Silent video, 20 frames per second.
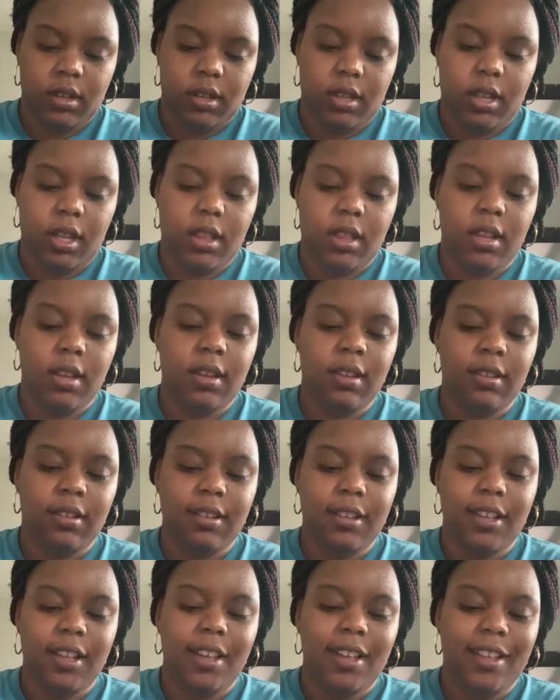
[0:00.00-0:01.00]
And
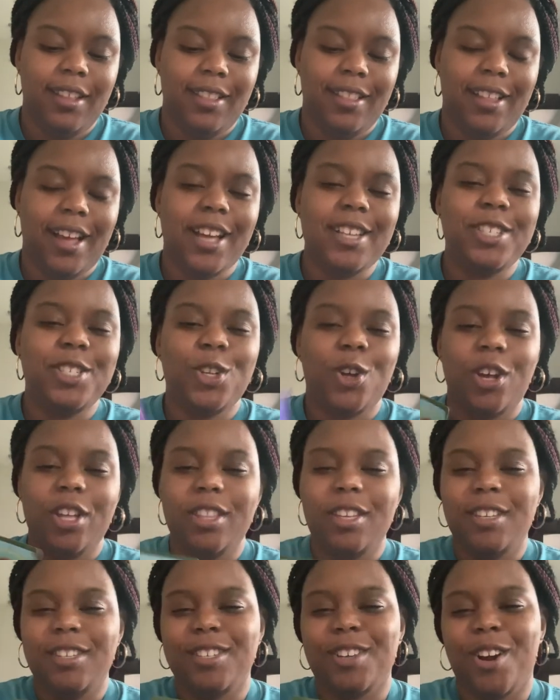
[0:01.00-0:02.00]
I saw
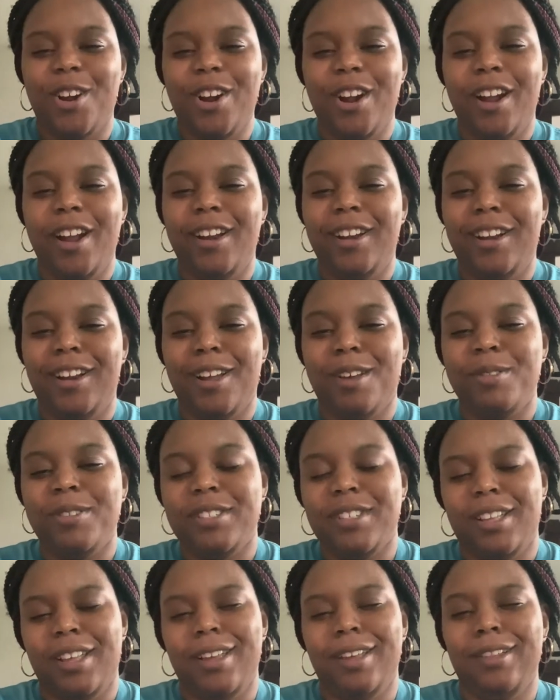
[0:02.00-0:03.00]
this card and I
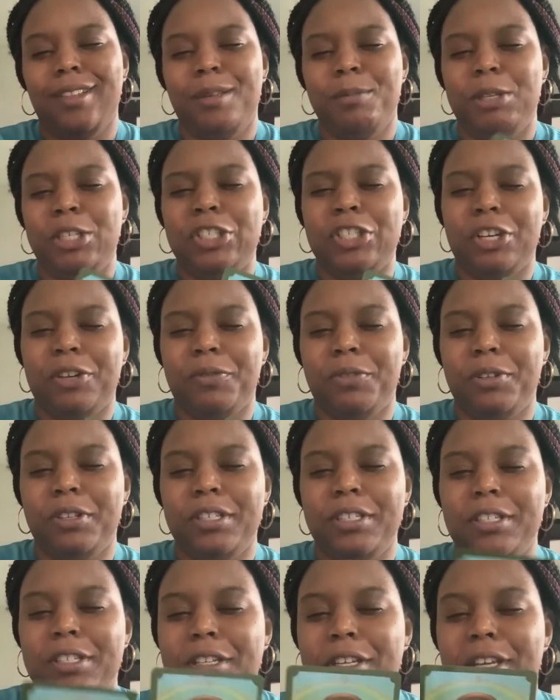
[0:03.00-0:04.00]
was like, let me shuffle
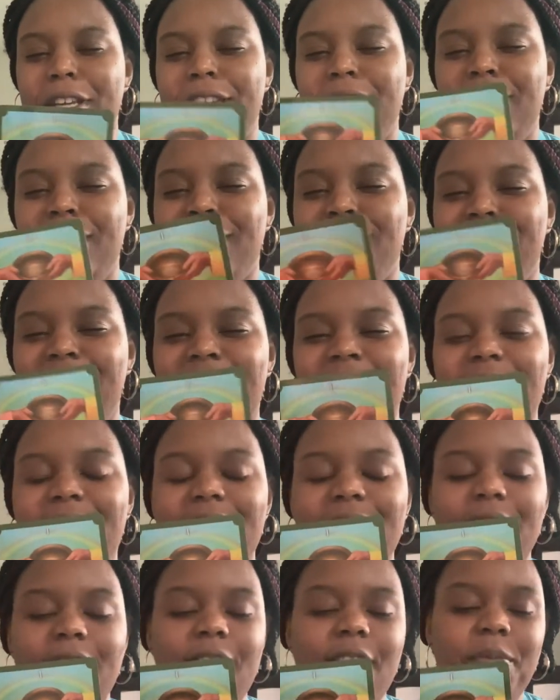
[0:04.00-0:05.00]
and see. And
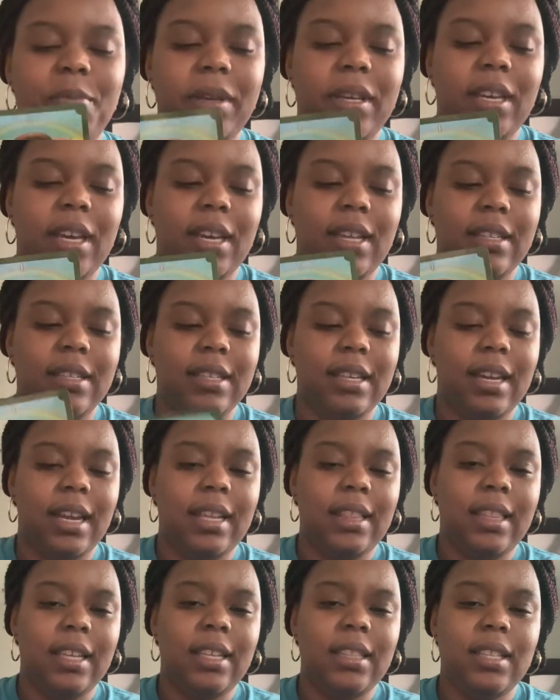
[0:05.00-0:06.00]
then love begins. And
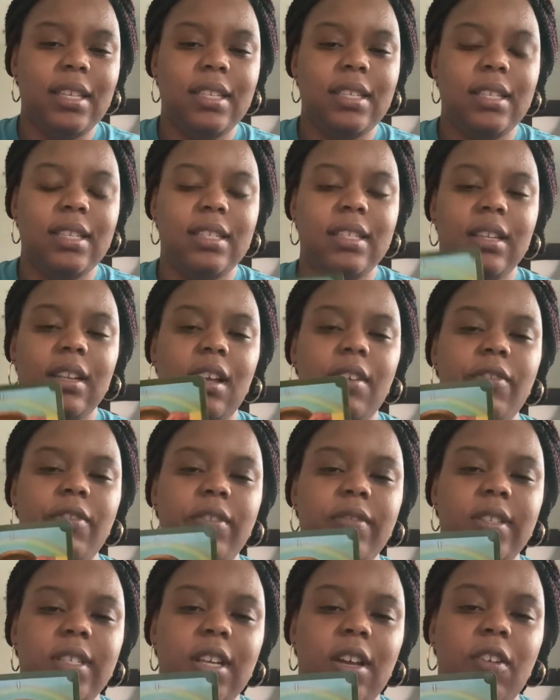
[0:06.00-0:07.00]
I think this is love
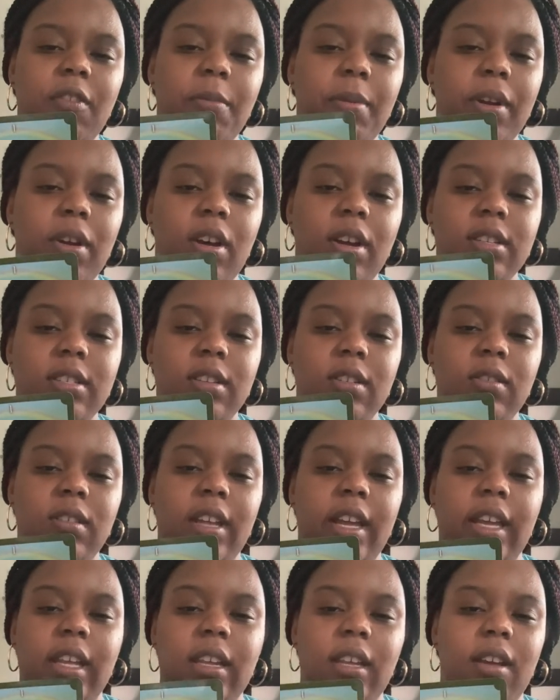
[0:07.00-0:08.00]
of self, but also
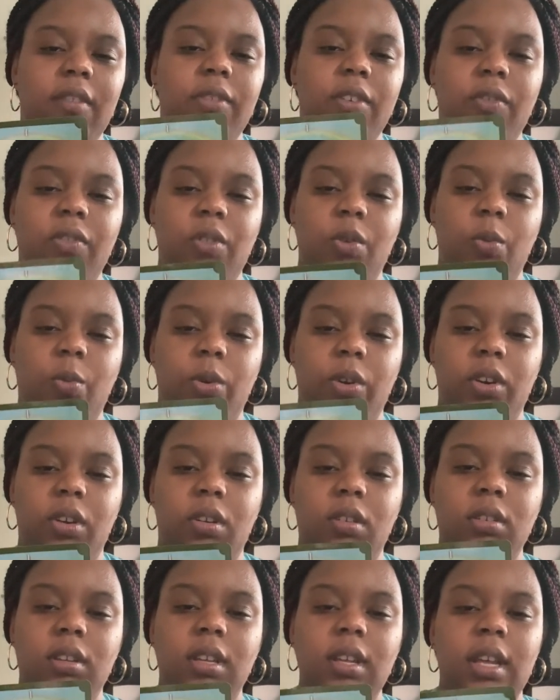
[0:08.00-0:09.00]
like love of the
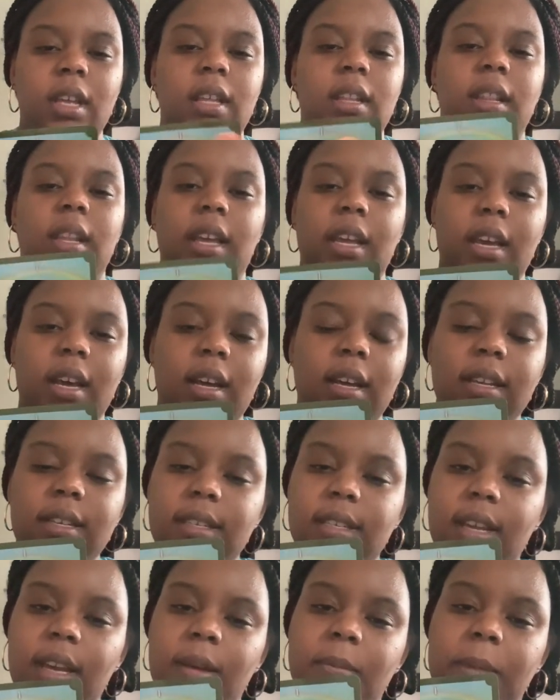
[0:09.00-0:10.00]
world. Like us
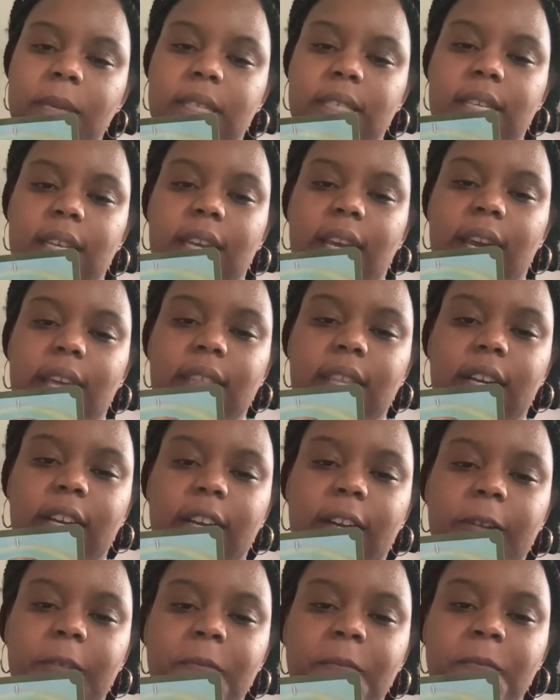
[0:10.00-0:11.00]
coming together.